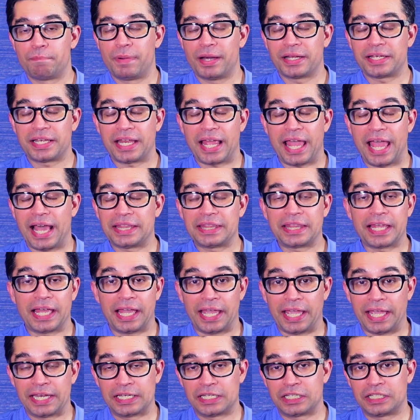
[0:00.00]
but at
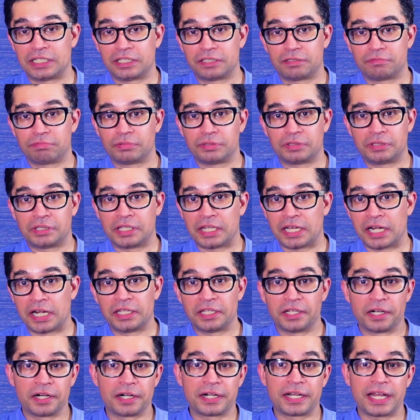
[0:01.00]
the end
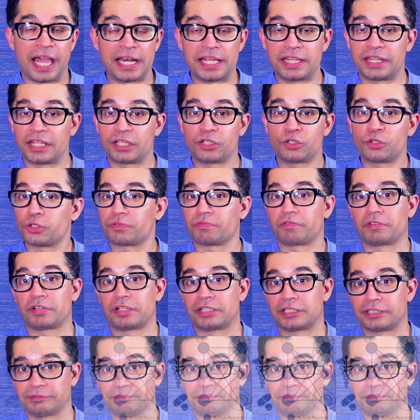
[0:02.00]
didn't learn anything useful.